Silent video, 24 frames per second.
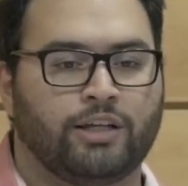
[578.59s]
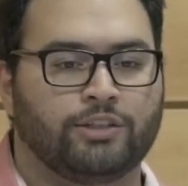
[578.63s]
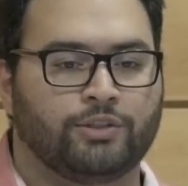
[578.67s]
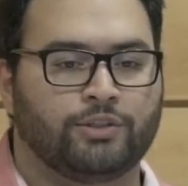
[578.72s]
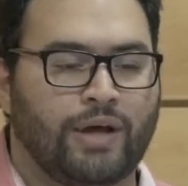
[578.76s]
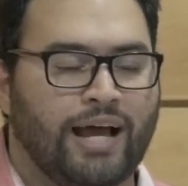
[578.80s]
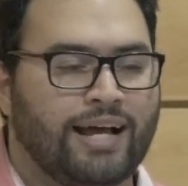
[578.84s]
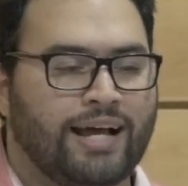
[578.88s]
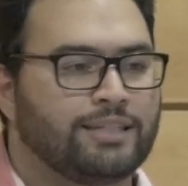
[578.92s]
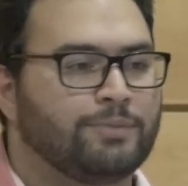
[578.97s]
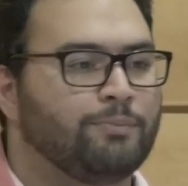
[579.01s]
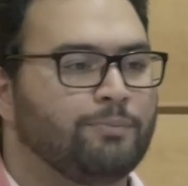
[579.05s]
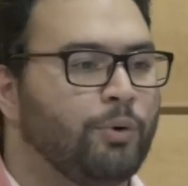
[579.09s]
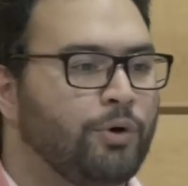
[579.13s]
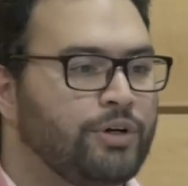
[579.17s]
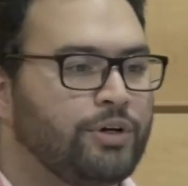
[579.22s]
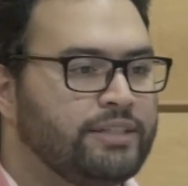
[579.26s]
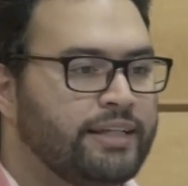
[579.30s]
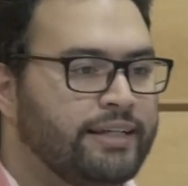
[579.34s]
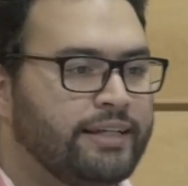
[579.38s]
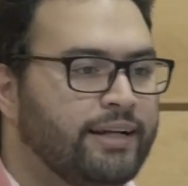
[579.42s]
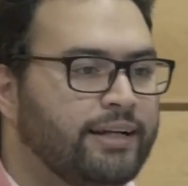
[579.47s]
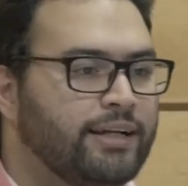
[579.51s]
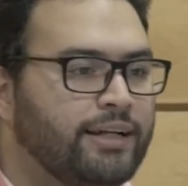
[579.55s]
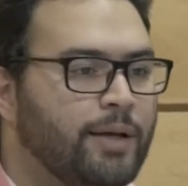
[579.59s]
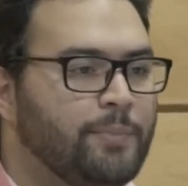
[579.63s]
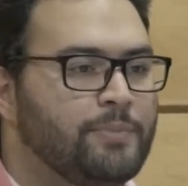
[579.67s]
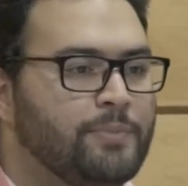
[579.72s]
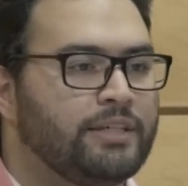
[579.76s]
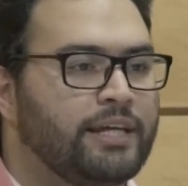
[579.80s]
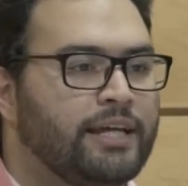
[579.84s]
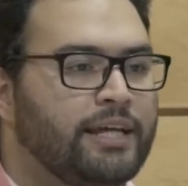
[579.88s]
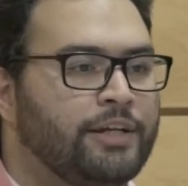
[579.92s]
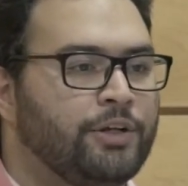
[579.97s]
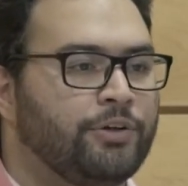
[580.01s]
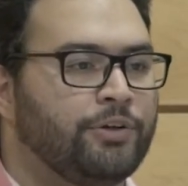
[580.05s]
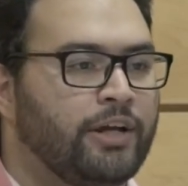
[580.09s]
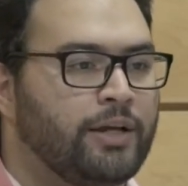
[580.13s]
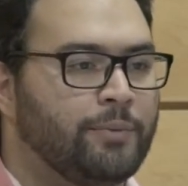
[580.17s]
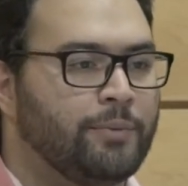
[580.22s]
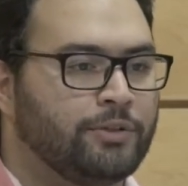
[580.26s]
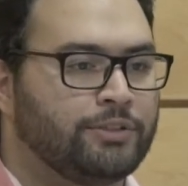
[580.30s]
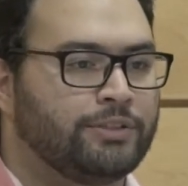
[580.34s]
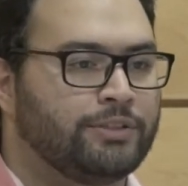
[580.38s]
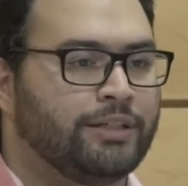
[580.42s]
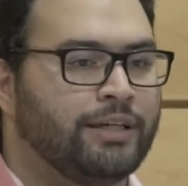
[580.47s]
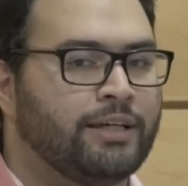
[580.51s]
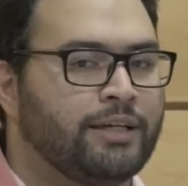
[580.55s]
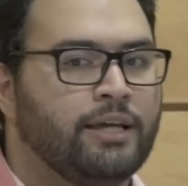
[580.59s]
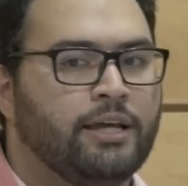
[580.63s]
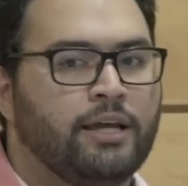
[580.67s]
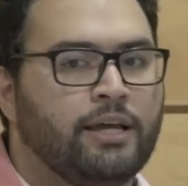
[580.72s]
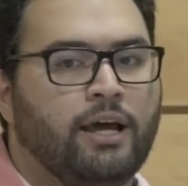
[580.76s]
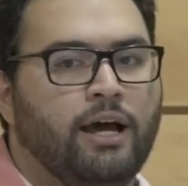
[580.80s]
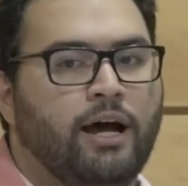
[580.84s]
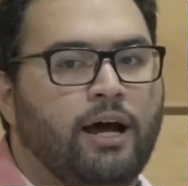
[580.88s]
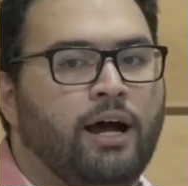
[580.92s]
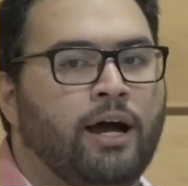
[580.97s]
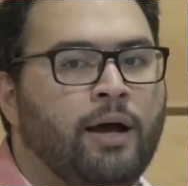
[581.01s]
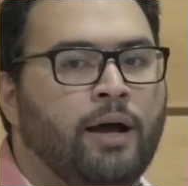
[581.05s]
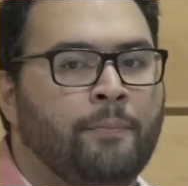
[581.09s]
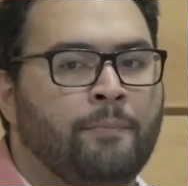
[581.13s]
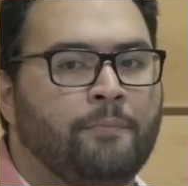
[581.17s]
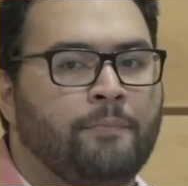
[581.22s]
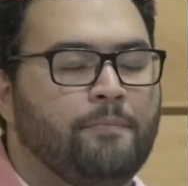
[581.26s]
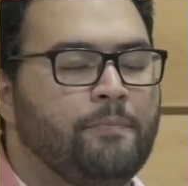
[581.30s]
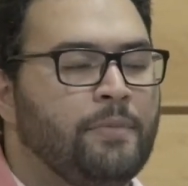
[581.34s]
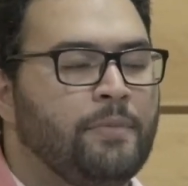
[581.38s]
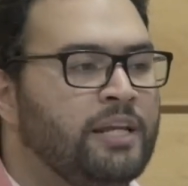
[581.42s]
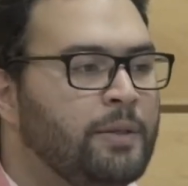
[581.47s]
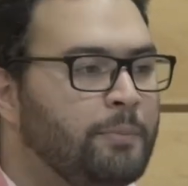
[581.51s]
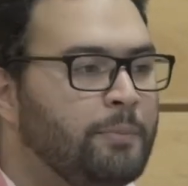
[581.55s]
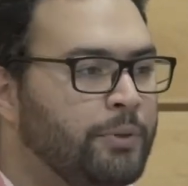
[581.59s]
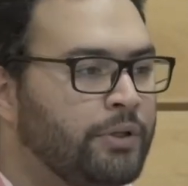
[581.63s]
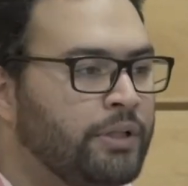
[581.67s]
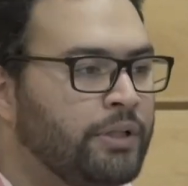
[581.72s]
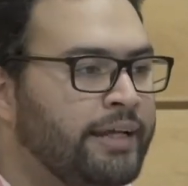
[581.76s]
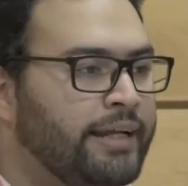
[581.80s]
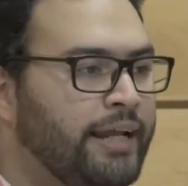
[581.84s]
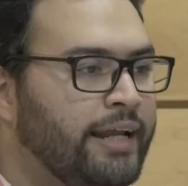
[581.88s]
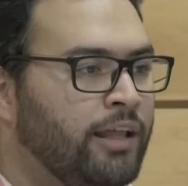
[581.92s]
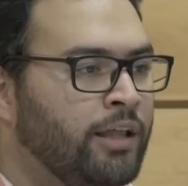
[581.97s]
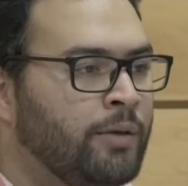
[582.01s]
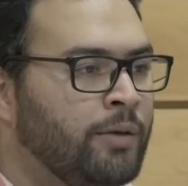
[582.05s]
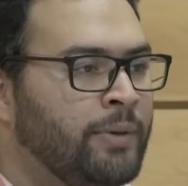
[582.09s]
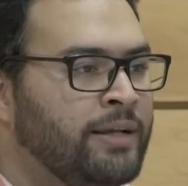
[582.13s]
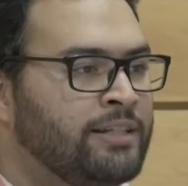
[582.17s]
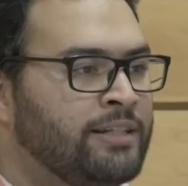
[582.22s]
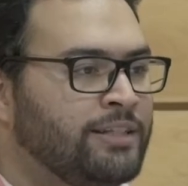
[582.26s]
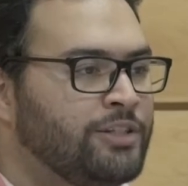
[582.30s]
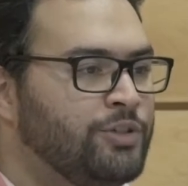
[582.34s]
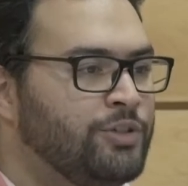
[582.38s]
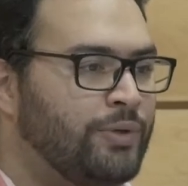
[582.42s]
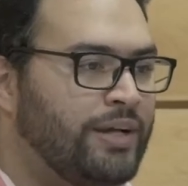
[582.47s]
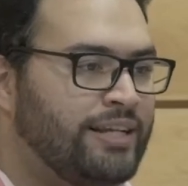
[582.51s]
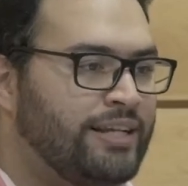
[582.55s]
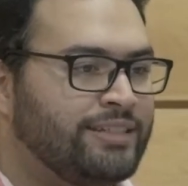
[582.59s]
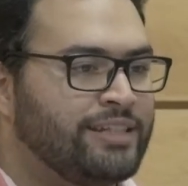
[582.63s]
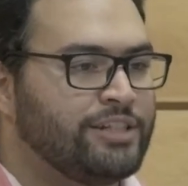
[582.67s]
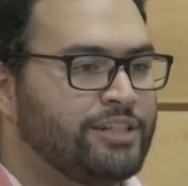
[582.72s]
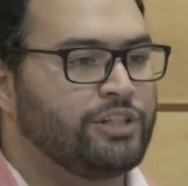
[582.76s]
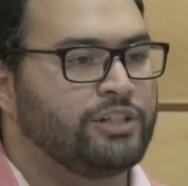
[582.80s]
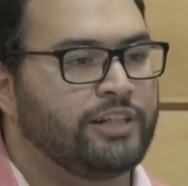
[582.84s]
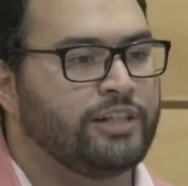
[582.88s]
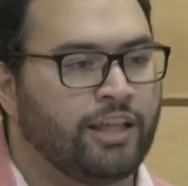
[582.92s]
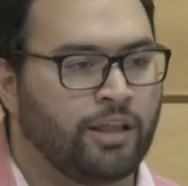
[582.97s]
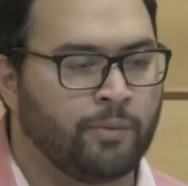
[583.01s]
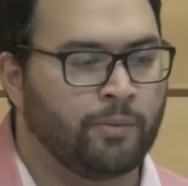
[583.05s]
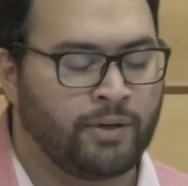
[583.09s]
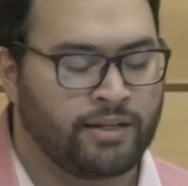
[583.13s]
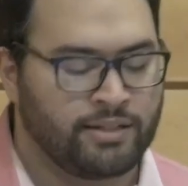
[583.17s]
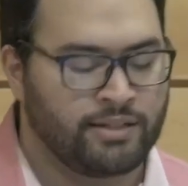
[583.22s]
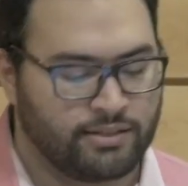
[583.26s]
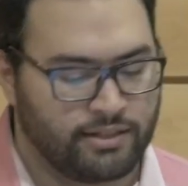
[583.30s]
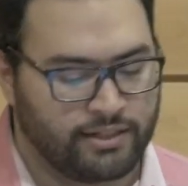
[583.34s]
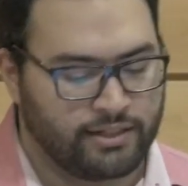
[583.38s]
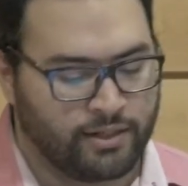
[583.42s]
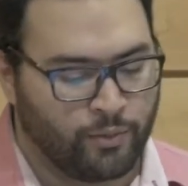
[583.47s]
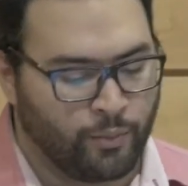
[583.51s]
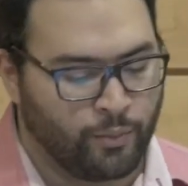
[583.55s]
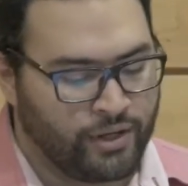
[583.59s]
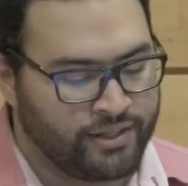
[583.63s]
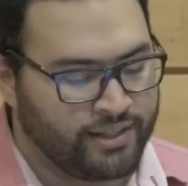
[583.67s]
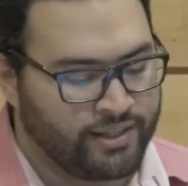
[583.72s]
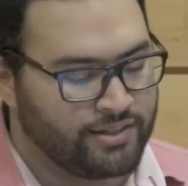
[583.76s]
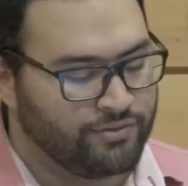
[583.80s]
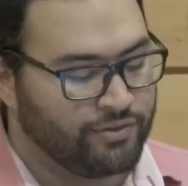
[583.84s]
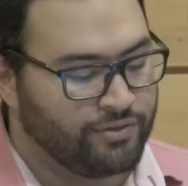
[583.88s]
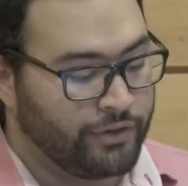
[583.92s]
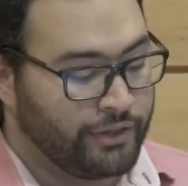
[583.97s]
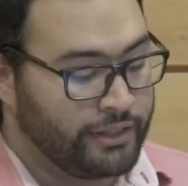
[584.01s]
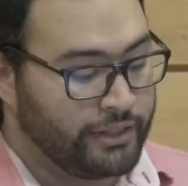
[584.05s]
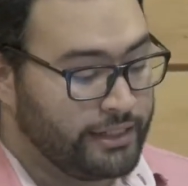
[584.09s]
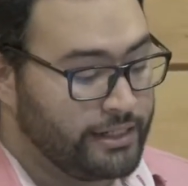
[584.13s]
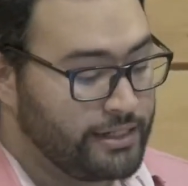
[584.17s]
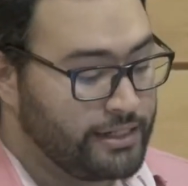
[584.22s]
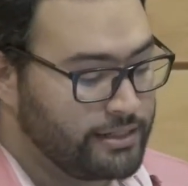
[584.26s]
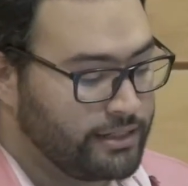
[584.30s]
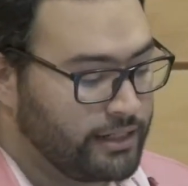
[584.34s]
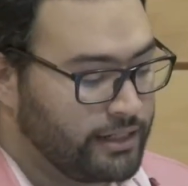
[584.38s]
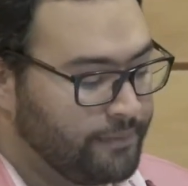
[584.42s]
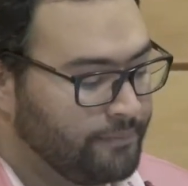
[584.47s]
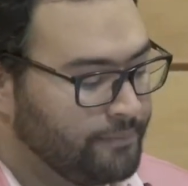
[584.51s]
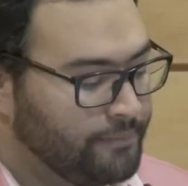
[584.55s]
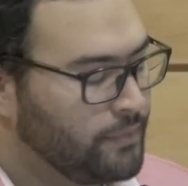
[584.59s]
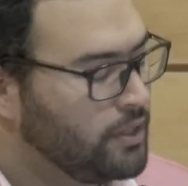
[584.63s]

So as more data comes in, you're able to manipulate elements and transition elements in a way that's very easy.